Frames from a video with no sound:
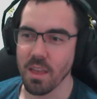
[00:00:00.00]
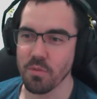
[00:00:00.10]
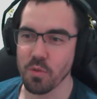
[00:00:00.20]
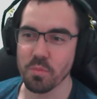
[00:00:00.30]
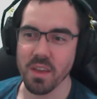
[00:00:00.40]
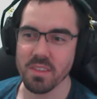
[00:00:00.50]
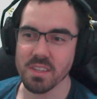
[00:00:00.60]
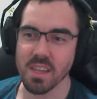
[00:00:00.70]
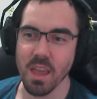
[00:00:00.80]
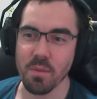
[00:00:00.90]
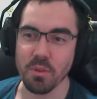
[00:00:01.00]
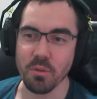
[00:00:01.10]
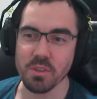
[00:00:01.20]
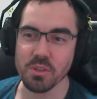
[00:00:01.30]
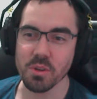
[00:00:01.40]
If you play this game and
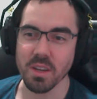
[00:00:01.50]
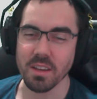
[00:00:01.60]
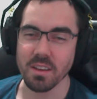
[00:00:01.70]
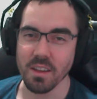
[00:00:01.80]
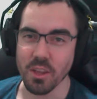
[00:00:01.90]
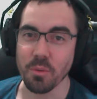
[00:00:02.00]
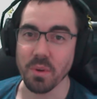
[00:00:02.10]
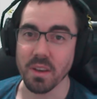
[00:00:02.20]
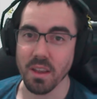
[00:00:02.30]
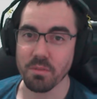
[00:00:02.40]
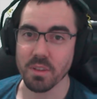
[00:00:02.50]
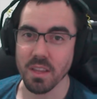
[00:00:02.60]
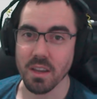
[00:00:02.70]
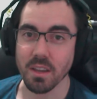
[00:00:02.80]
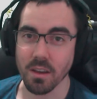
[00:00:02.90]
you enjoy it, you are
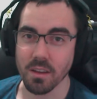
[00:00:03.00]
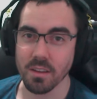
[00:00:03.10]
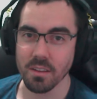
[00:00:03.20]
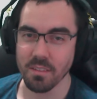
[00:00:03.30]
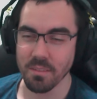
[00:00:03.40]
definitely a cuck.